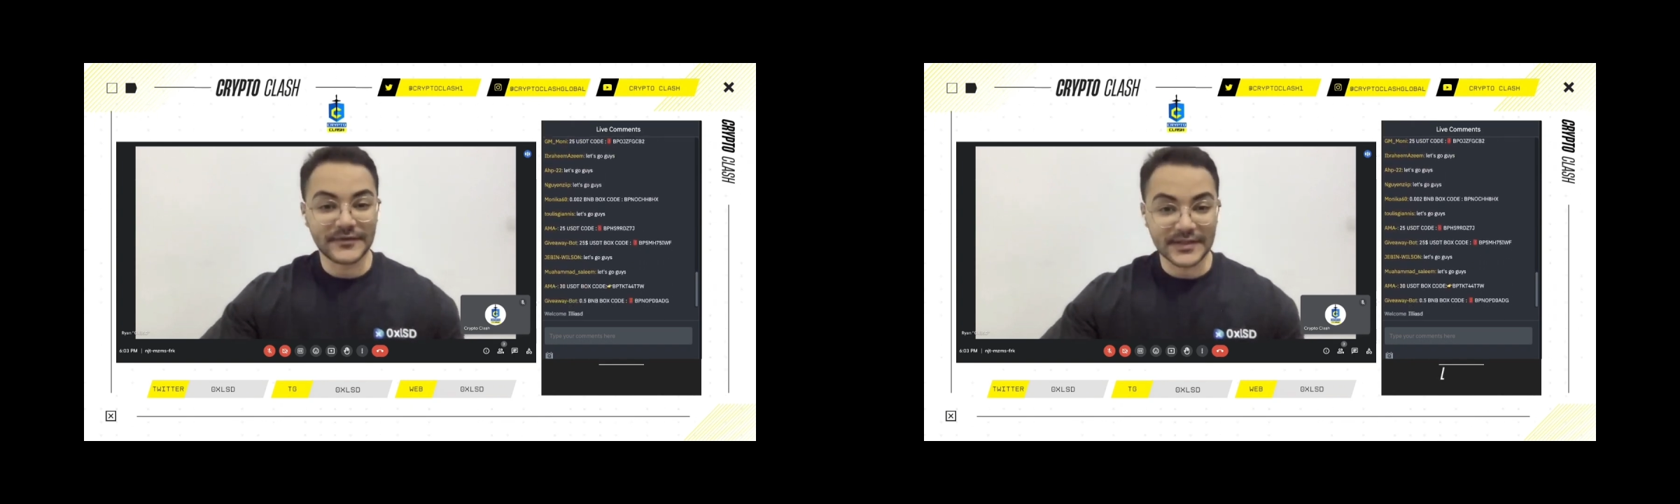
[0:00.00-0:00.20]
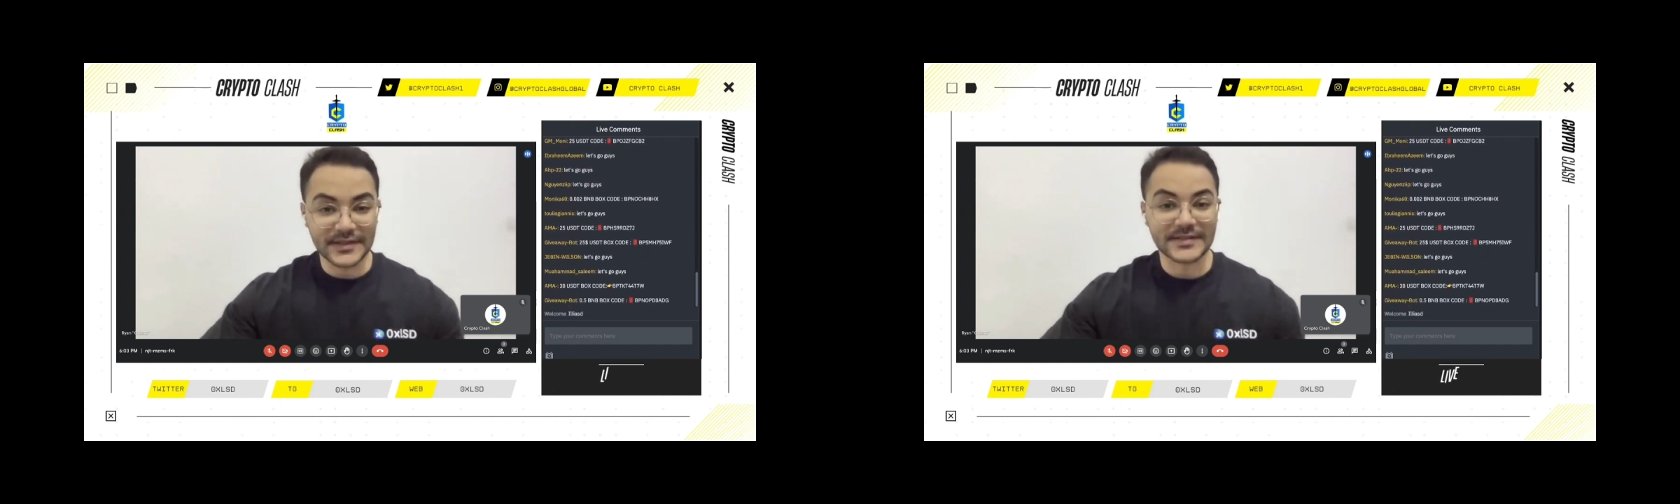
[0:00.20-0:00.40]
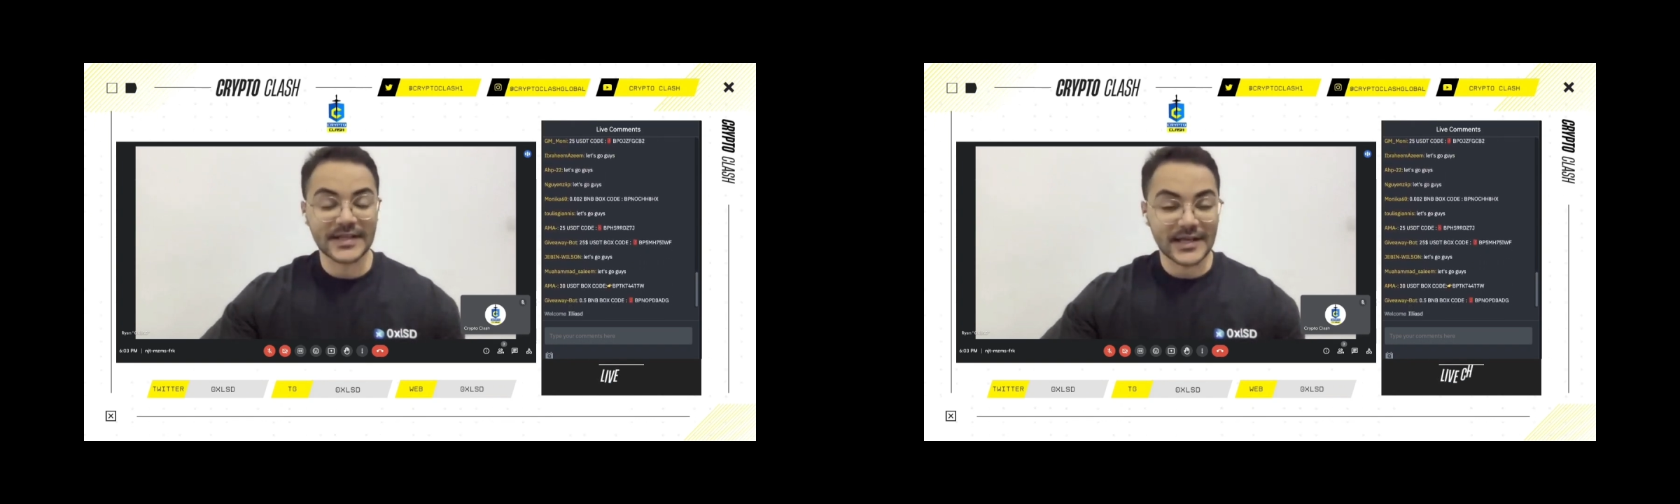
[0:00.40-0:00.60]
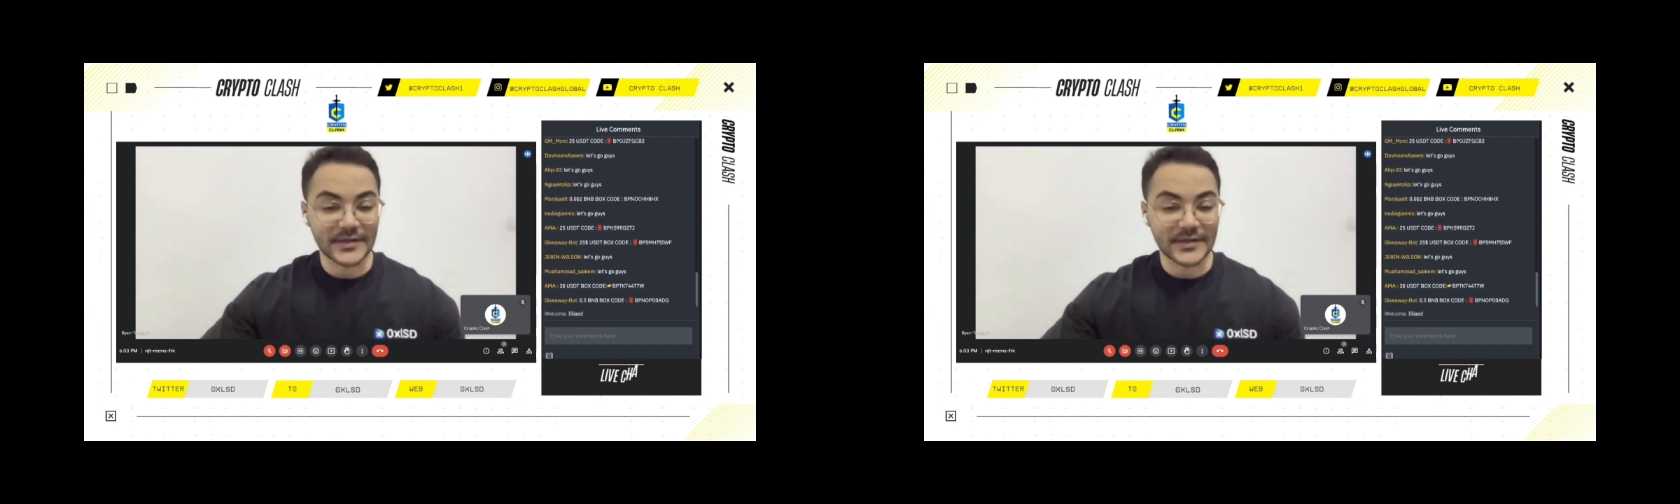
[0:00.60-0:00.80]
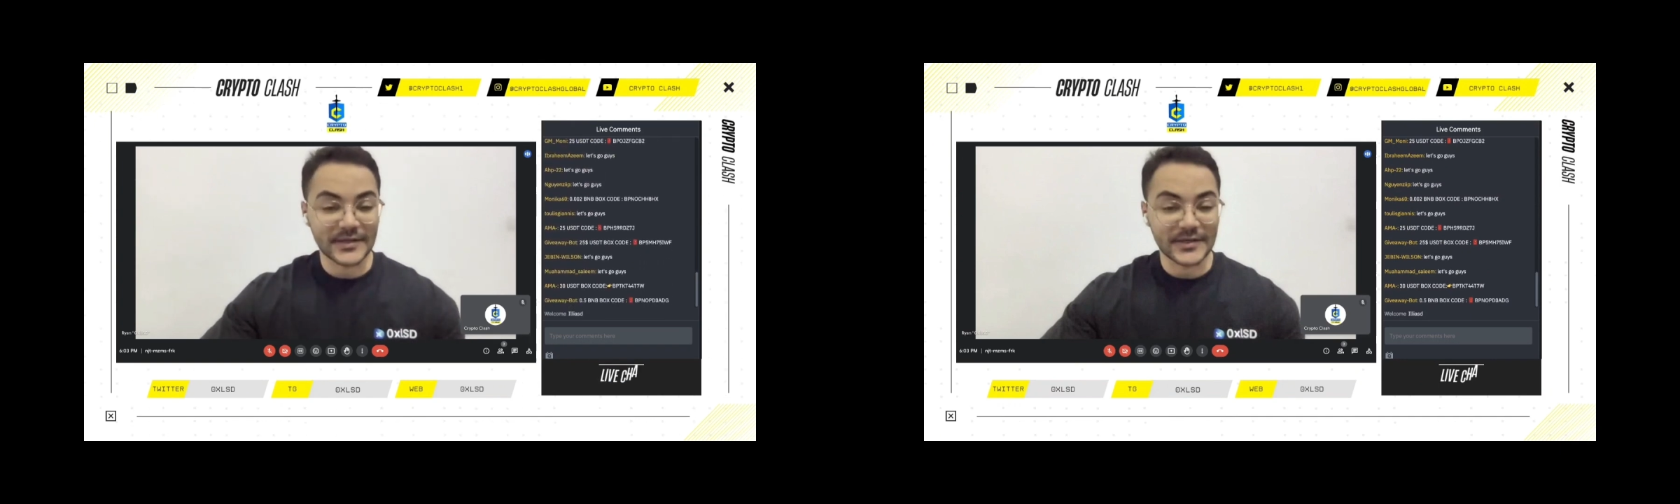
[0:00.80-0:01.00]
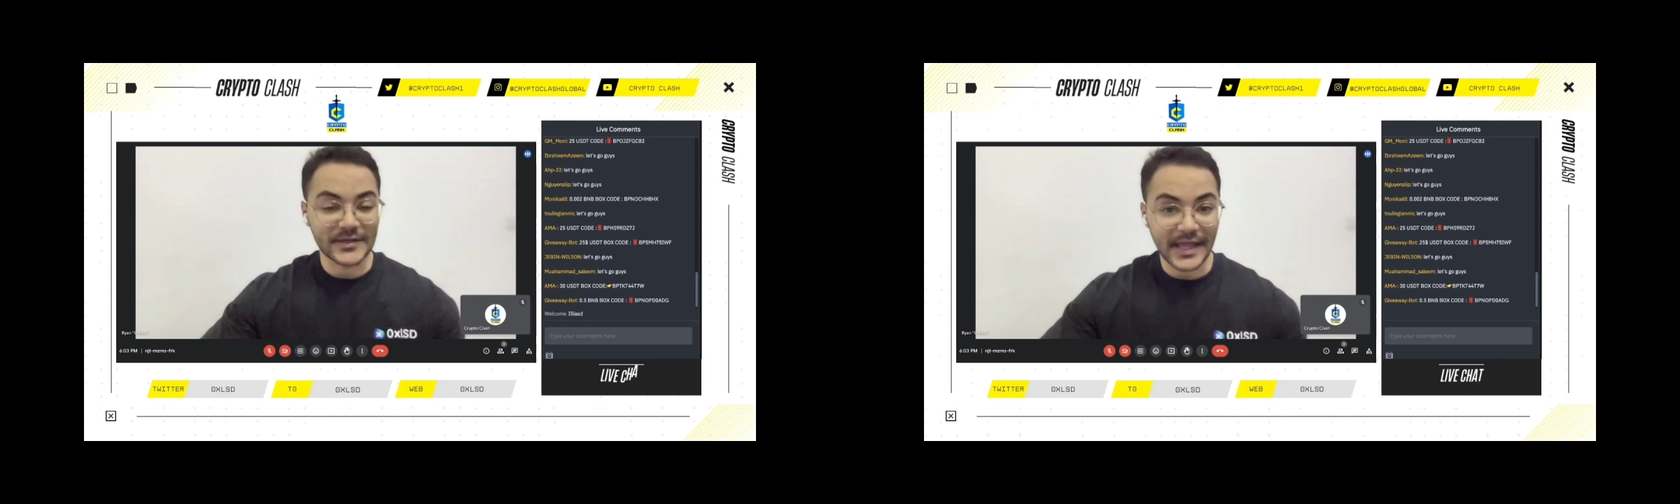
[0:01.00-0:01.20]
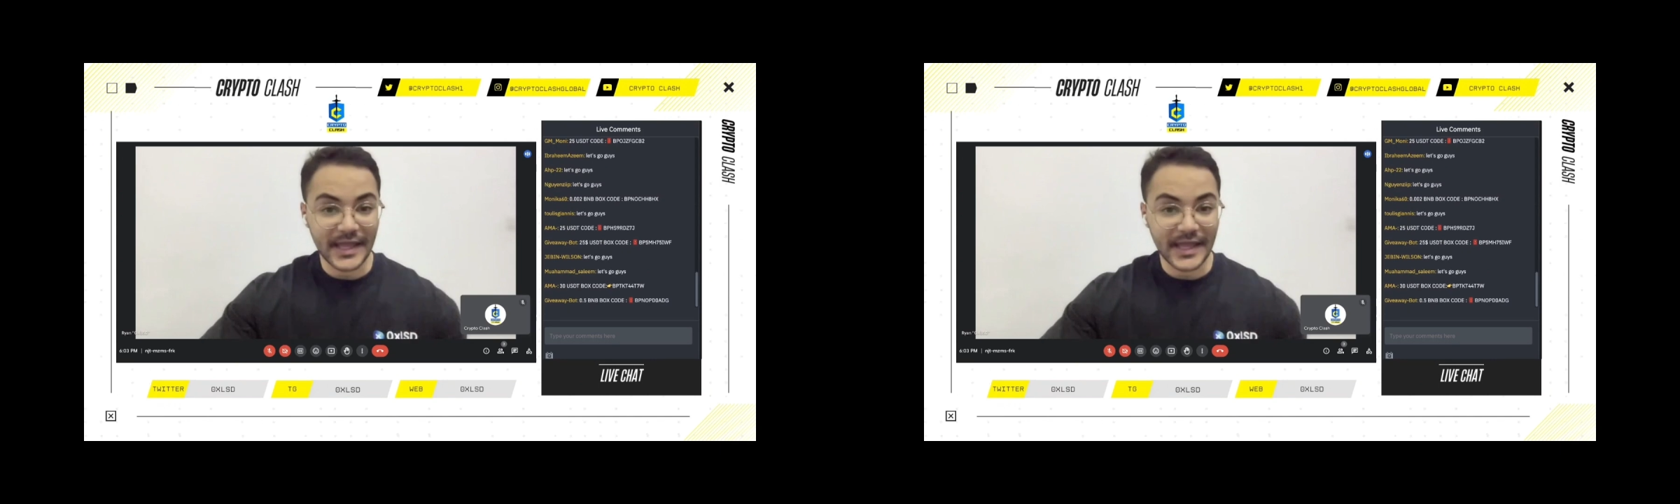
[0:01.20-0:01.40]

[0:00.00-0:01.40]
dividends as well,